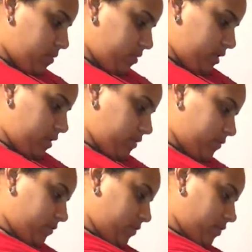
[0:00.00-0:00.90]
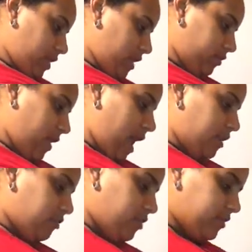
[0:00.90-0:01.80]
see. Yeah, so
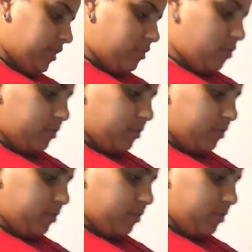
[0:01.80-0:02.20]
hydro is going to go